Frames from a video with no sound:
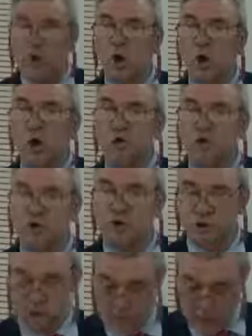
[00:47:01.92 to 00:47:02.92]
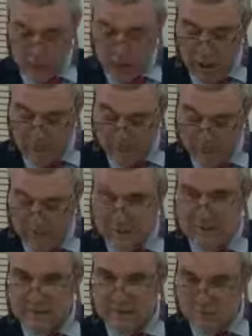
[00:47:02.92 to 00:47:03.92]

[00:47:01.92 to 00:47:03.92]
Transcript: the costs are factored